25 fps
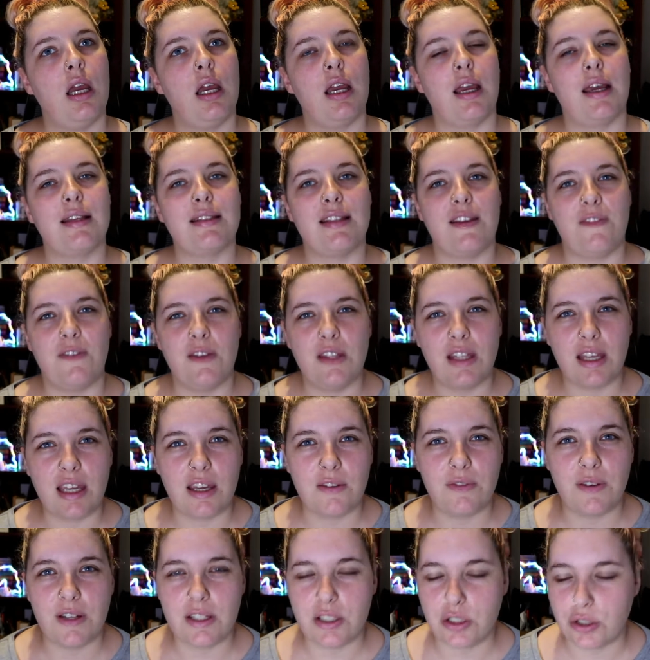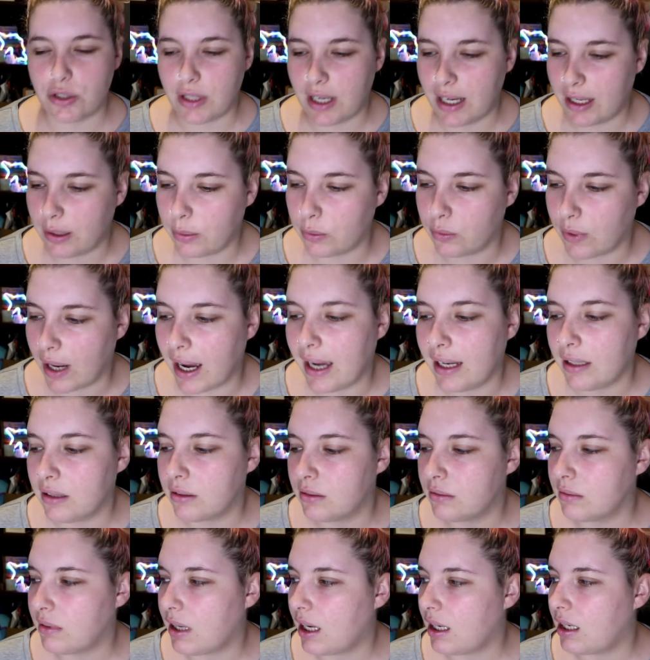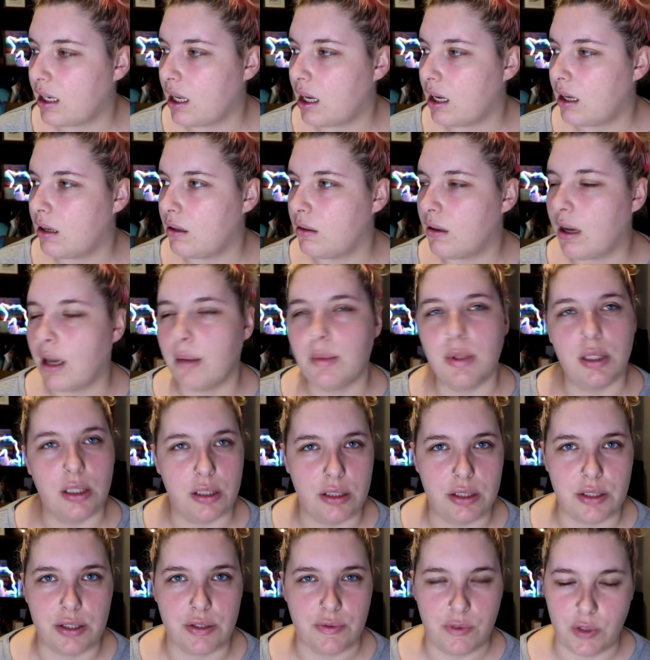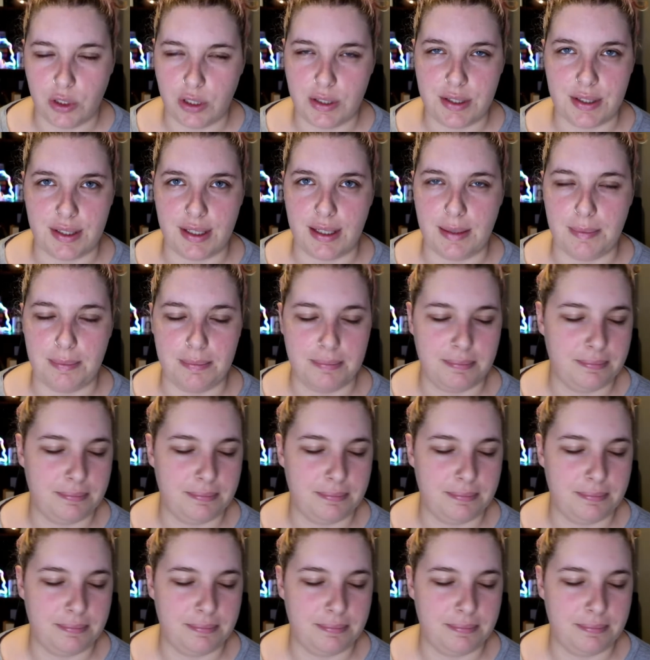because I feel like if I try and write right now, I'm gonna just fall asleep.